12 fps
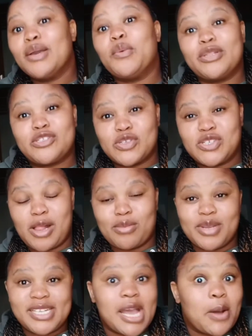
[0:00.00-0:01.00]
with social
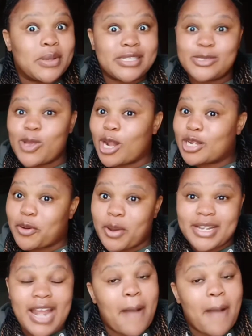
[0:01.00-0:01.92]
media was not great.